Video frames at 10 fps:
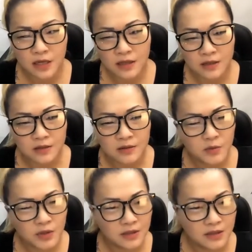oh,
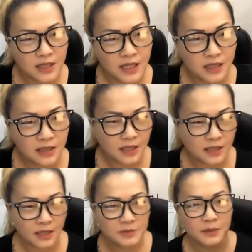well, I kind of like
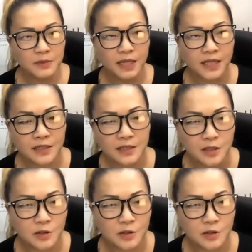I'm liking your